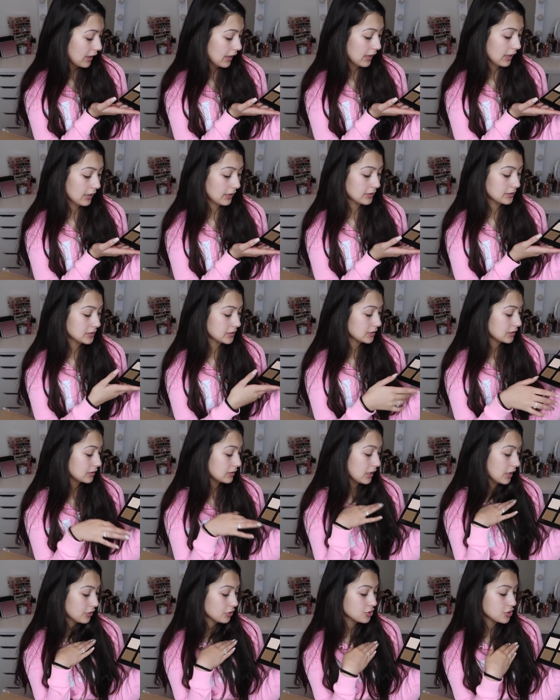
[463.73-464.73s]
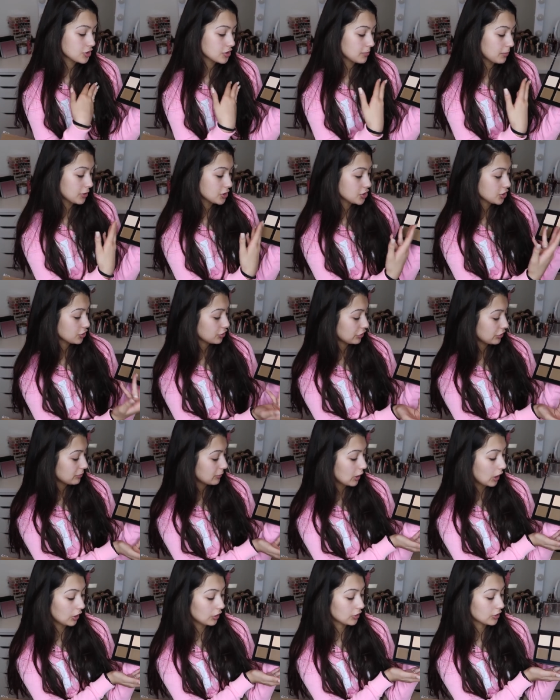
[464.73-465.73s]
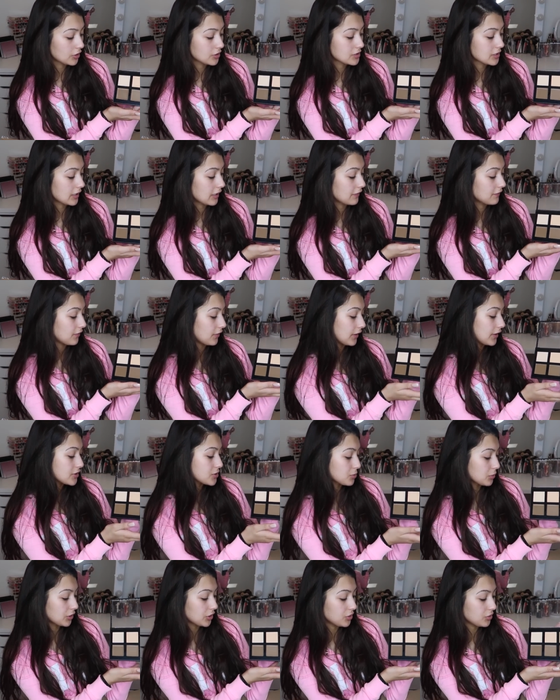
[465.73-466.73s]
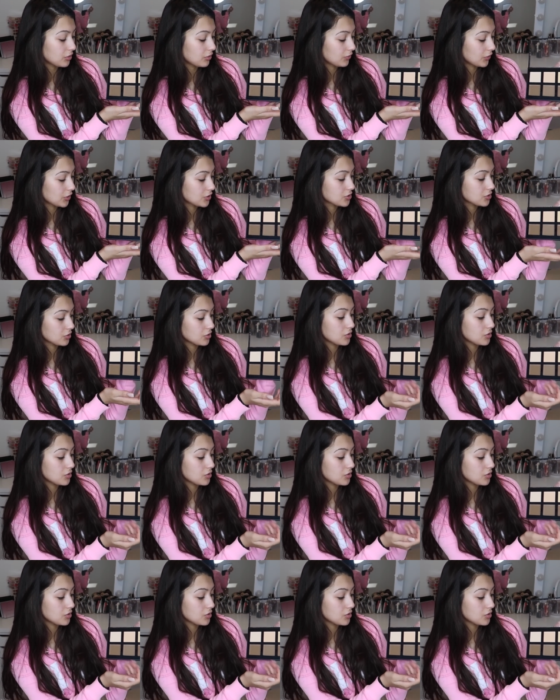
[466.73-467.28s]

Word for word: And yeah, they're just a bunch of cream colors and I feel like it's really universal.